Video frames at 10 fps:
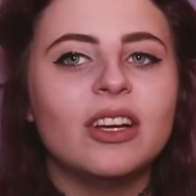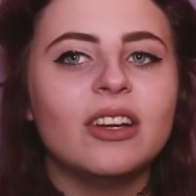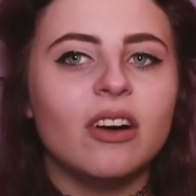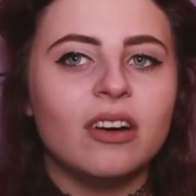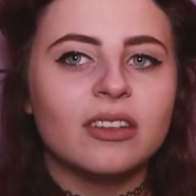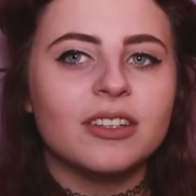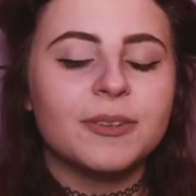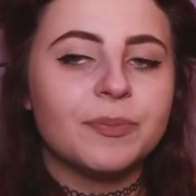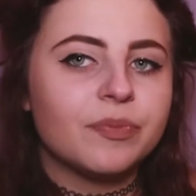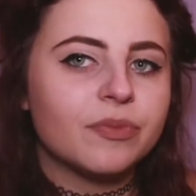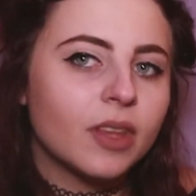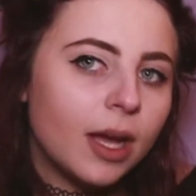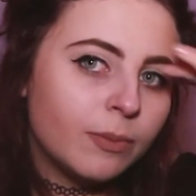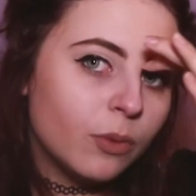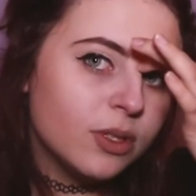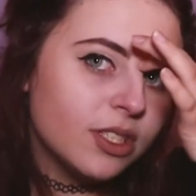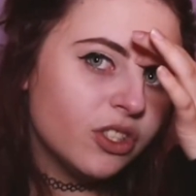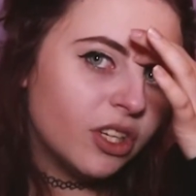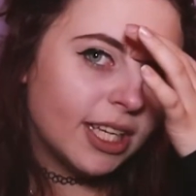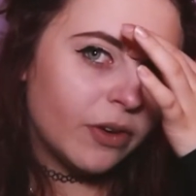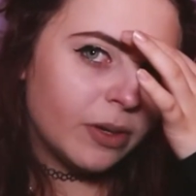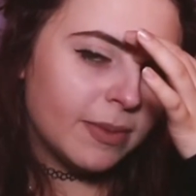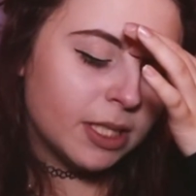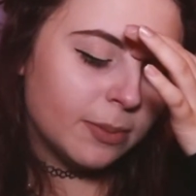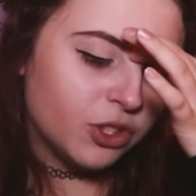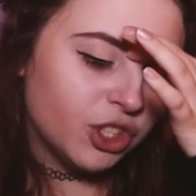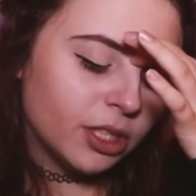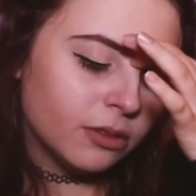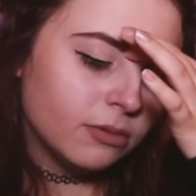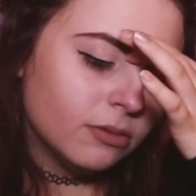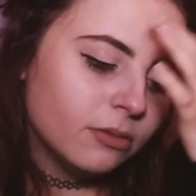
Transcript: God. I'm mostly just trying to get rid of my double chin.